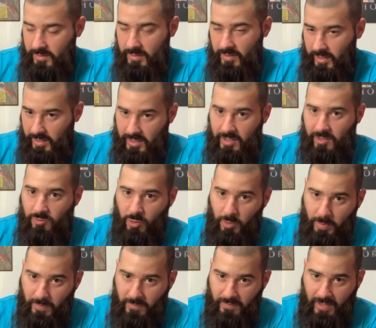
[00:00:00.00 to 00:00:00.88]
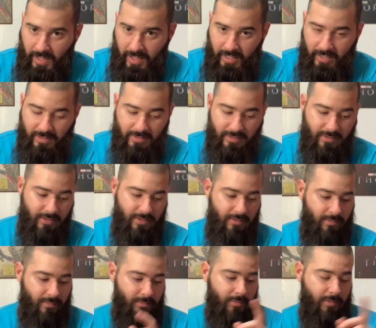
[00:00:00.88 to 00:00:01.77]
like a group of Canes.
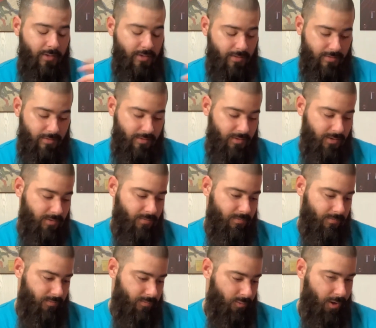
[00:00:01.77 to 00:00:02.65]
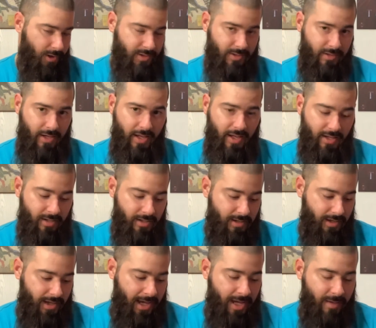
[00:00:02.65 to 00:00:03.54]
But just watch the
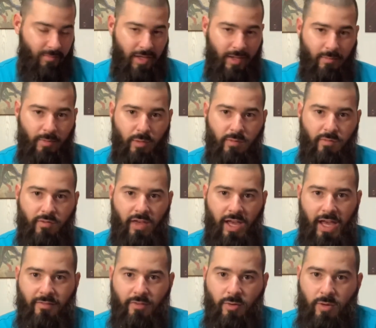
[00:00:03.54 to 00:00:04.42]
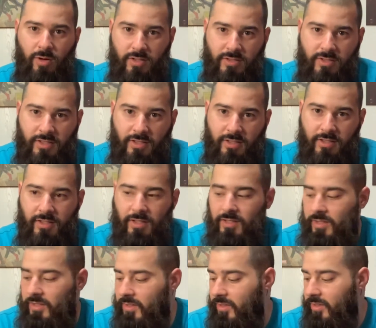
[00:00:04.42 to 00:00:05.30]
Ant-Man movie if you haven't watched it.
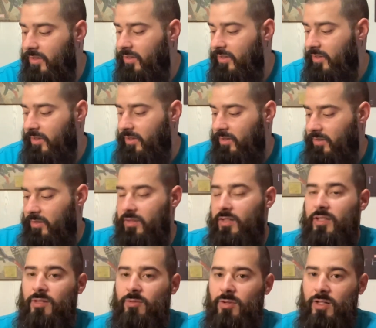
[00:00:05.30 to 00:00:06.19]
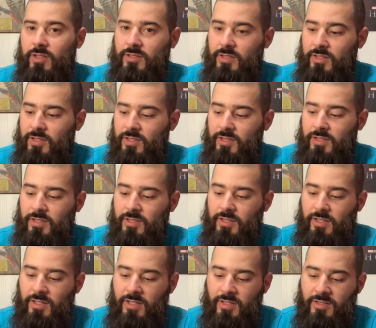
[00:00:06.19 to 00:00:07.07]
You need to watch it
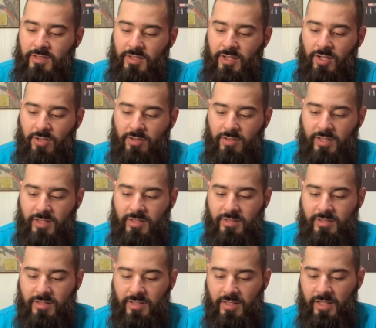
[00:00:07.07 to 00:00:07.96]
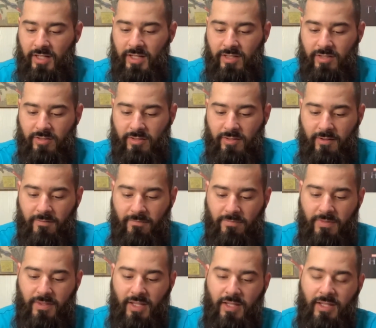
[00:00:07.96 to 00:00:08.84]
because it all leads together,
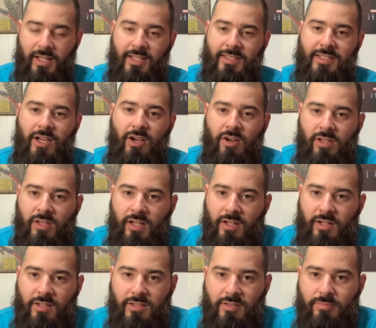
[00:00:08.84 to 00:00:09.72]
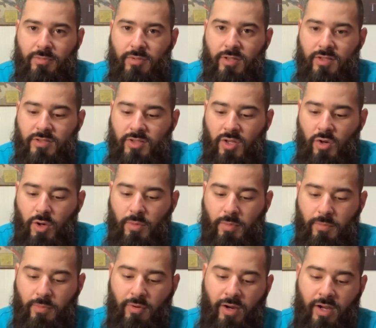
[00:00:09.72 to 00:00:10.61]
and that's how a lot of these books go
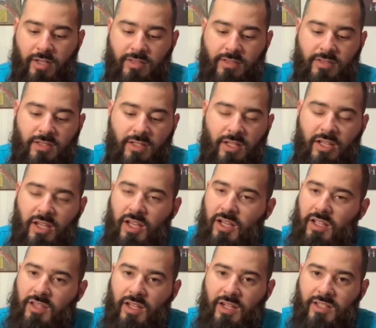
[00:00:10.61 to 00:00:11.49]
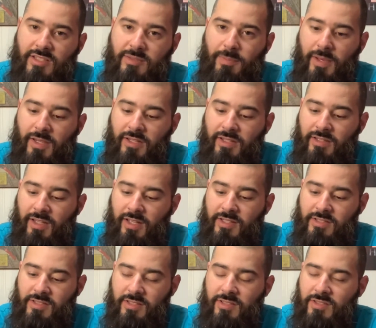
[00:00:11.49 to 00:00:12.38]
up in price. A lot of
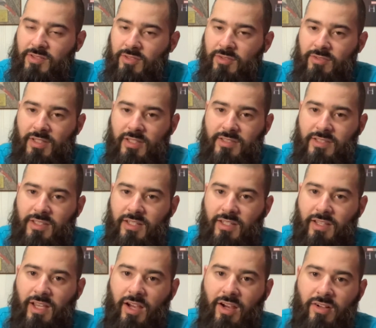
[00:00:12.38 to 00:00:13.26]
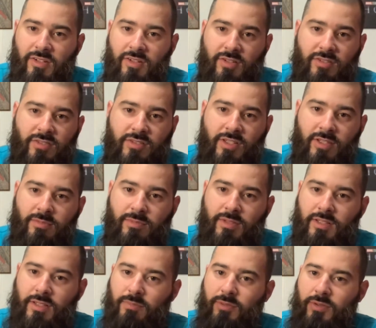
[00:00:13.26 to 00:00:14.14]
speculation. As soon as they see a character or
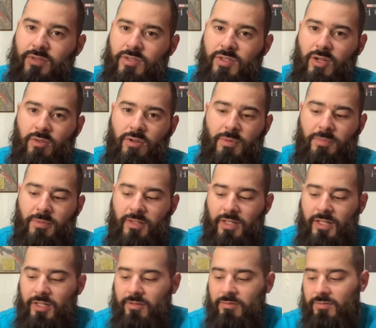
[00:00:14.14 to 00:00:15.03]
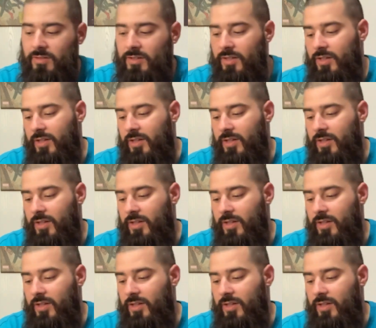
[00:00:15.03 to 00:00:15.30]
something, the books go up and down.